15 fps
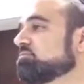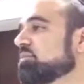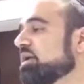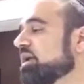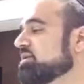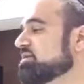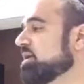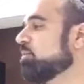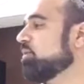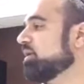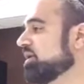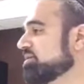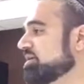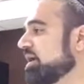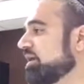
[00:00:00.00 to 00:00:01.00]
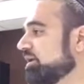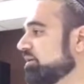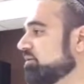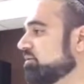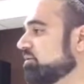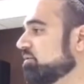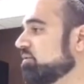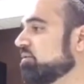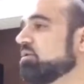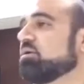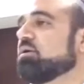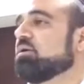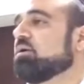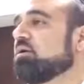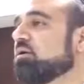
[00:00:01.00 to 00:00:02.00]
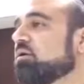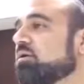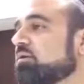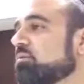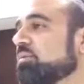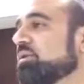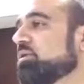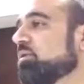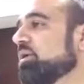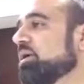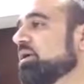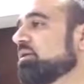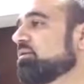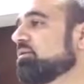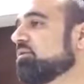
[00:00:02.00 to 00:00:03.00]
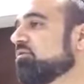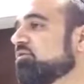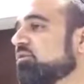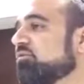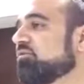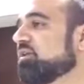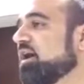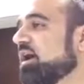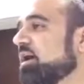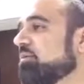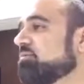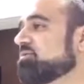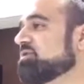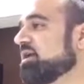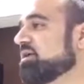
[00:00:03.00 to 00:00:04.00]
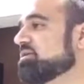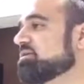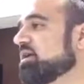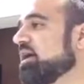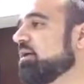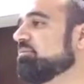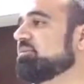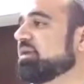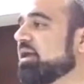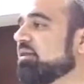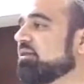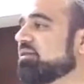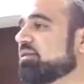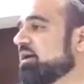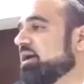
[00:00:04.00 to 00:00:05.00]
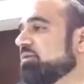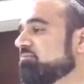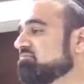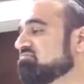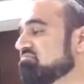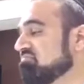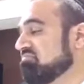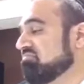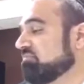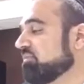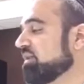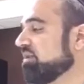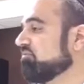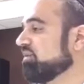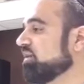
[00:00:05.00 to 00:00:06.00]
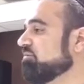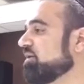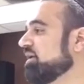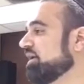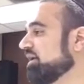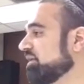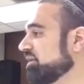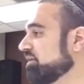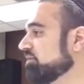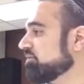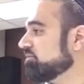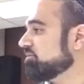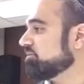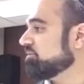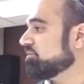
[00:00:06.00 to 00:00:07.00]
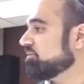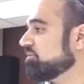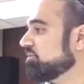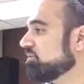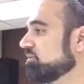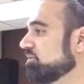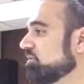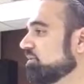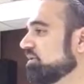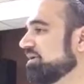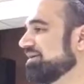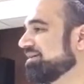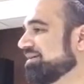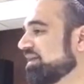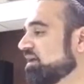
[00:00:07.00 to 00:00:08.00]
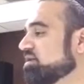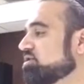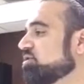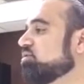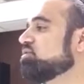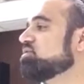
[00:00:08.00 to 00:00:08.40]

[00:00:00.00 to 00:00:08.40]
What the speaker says: I guess, somewhat exciting. But doing it 5th time, 6th time, 10th time didn't really mean anything. Things